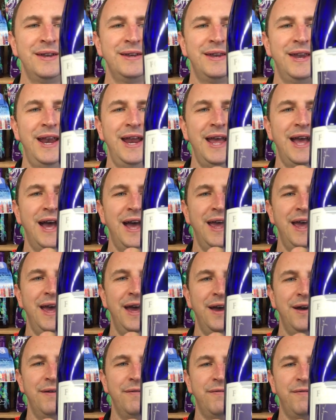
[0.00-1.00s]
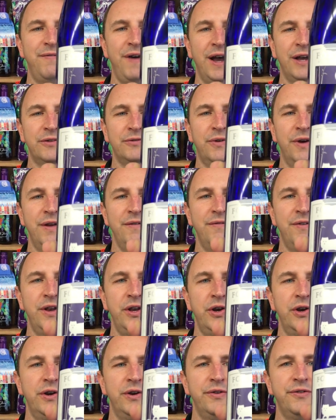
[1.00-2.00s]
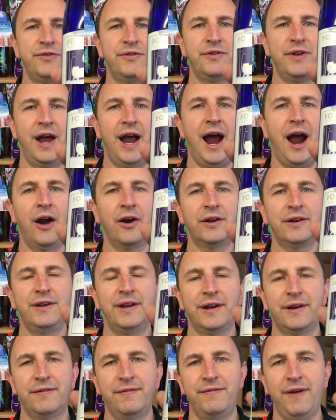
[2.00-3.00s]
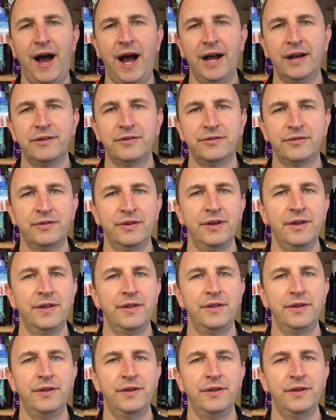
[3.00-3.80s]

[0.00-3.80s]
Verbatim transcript: Today I have Fox Run Vineyards Arctic Fox.